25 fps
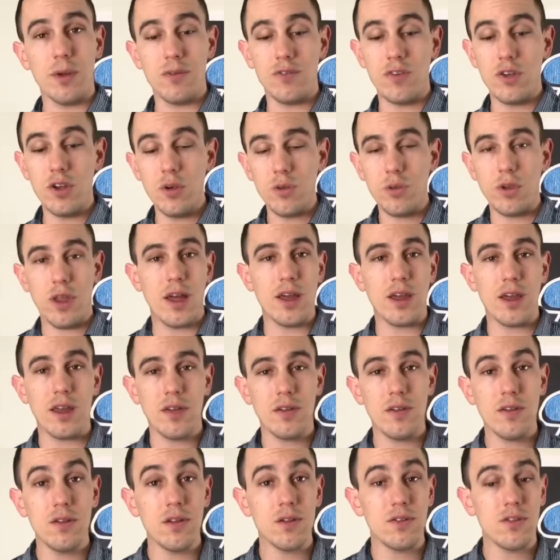if you don't like
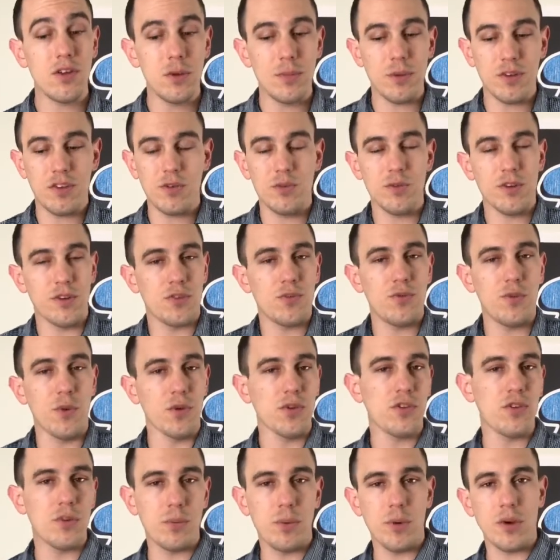anything that's there, but you were just
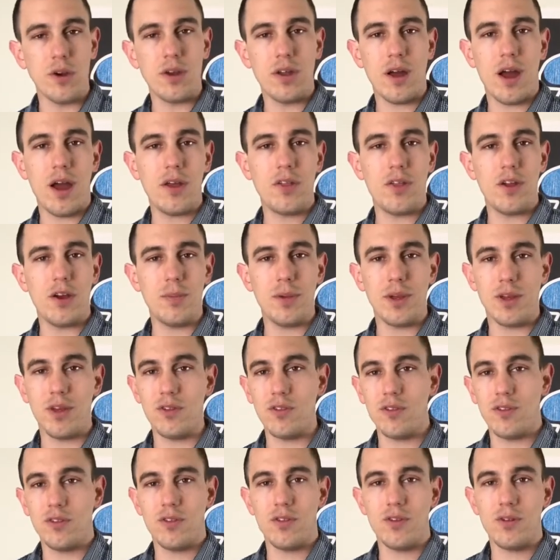forced to put a die there
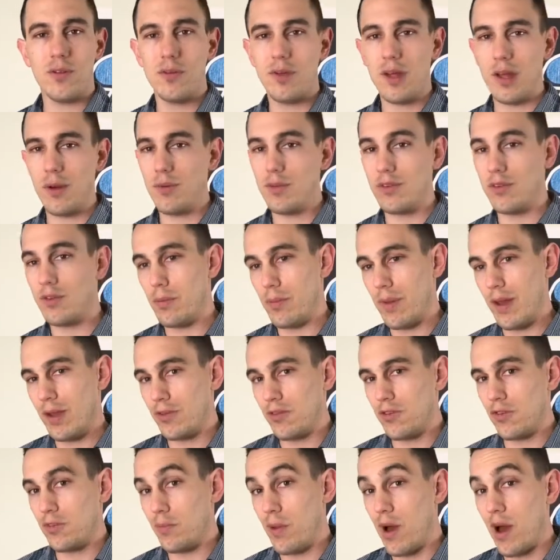because it was the
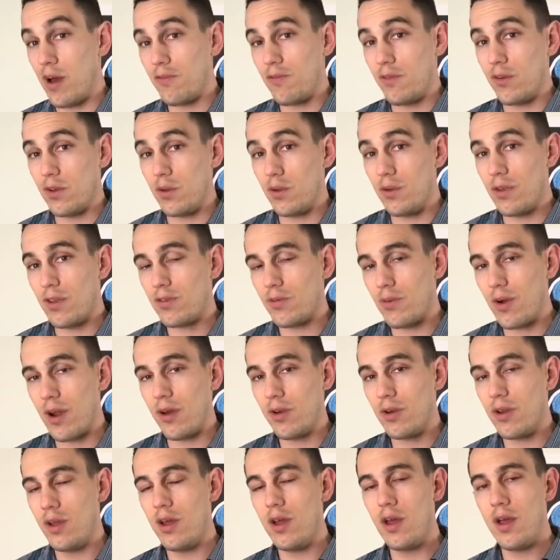best spot for you this
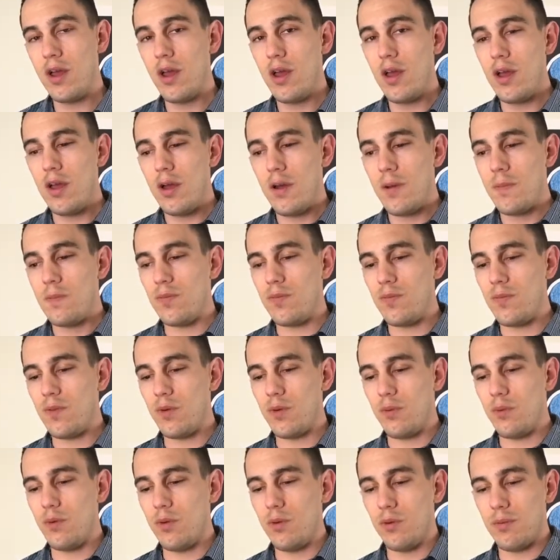round,
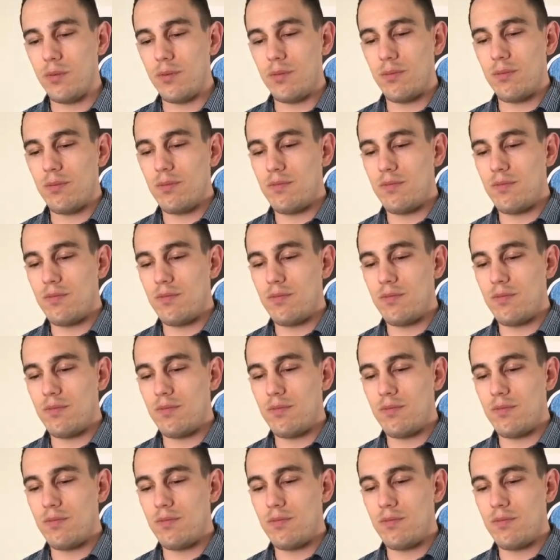well,